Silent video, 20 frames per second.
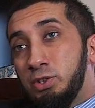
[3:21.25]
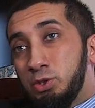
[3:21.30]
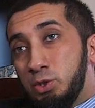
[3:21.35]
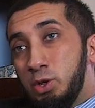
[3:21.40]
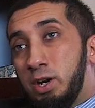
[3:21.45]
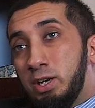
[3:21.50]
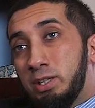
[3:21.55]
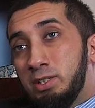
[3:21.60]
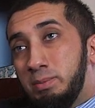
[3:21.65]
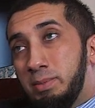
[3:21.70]
is
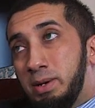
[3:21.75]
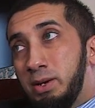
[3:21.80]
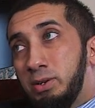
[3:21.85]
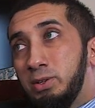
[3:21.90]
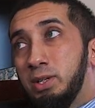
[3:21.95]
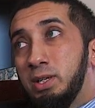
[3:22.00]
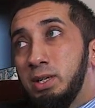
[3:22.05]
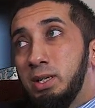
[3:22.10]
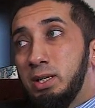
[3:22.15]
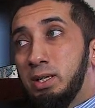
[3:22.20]
talked
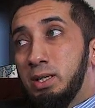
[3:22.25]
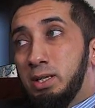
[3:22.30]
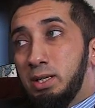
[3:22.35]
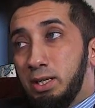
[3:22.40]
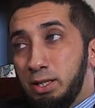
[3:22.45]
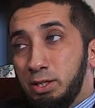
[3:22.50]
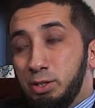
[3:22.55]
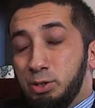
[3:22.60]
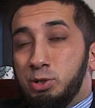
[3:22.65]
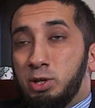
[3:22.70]
about,
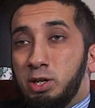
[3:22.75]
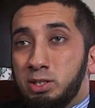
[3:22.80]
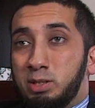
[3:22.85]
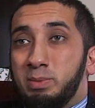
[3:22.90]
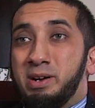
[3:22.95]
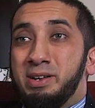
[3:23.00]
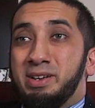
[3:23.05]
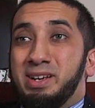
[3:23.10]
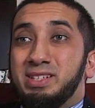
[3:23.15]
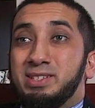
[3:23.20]
it is talked
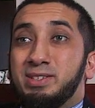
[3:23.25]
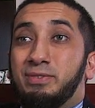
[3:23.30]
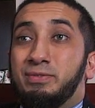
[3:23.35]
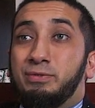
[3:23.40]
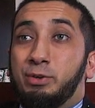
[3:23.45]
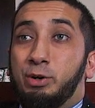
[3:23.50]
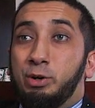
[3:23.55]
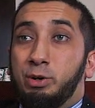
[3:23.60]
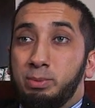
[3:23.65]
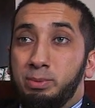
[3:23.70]
about as a
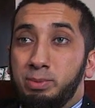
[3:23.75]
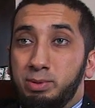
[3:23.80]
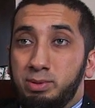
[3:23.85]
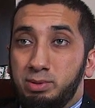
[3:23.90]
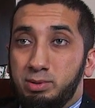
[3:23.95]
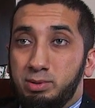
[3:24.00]
verb.